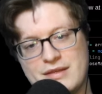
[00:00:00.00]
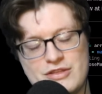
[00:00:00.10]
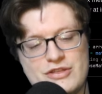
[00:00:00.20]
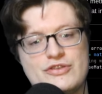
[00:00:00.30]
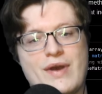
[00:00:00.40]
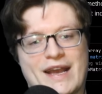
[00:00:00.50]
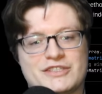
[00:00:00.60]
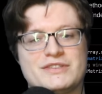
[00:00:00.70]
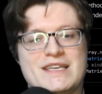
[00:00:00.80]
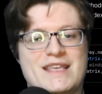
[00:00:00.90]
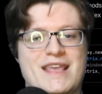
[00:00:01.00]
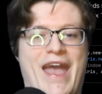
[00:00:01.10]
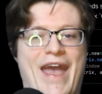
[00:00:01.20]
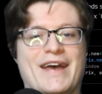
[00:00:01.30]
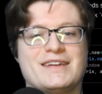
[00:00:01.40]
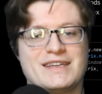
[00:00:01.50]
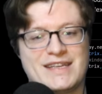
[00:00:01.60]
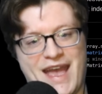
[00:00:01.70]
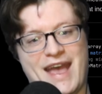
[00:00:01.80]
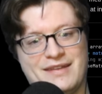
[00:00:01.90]
you actually can
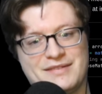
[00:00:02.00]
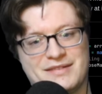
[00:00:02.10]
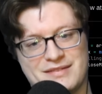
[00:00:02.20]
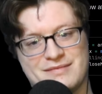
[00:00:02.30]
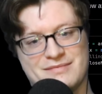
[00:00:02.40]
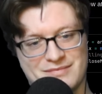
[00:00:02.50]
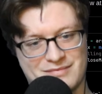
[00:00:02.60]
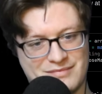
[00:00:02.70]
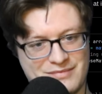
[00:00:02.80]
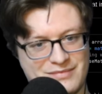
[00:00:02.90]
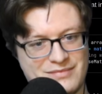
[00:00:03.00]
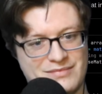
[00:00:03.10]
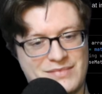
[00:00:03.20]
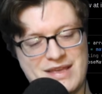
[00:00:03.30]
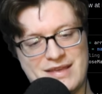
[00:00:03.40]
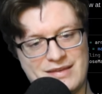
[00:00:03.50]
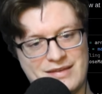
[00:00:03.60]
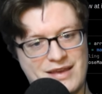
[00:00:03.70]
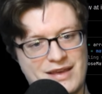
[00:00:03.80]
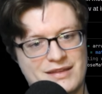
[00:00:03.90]
get the
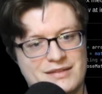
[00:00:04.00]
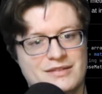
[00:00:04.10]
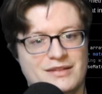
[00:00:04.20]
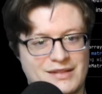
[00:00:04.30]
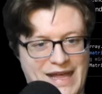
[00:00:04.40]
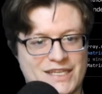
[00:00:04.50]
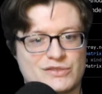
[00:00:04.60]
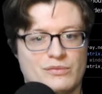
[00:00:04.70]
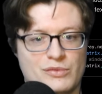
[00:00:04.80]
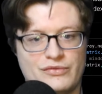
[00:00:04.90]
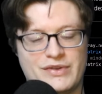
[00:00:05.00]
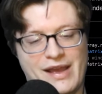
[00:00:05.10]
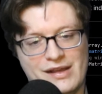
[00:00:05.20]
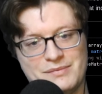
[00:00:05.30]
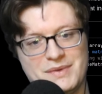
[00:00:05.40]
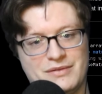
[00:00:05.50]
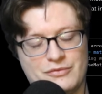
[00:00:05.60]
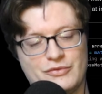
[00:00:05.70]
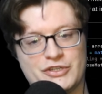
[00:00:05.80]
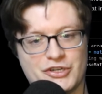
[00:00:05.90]
last removed element
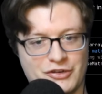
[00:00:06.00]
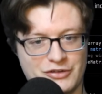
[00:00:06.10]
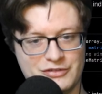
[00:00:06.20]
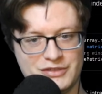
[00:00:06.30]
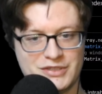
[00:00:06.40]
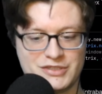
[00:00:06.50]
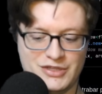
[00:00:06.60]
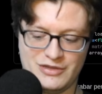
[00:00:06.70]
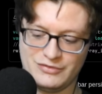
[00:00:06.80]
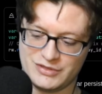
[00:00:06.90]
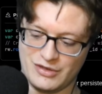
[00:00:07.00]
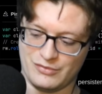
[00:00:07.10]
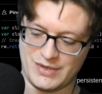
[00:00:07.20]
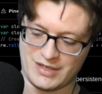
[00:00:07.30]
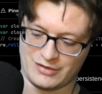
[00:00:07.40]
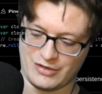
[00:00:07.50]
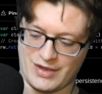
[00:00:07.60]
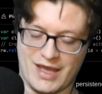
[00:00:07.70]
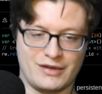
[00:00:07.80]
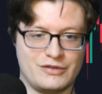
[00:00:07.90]
returned to you. So we can go
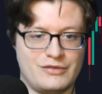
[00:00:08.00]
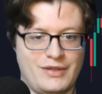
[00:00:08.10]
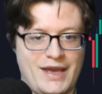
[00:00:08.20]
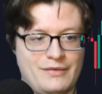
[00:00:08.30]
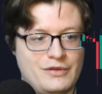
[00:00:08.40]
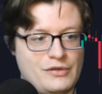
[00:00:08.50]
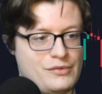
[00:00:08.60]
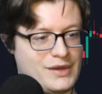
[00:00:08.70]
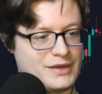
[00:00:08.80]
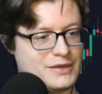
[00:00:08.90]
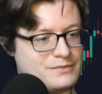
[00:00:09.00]
ahead and do that real quick.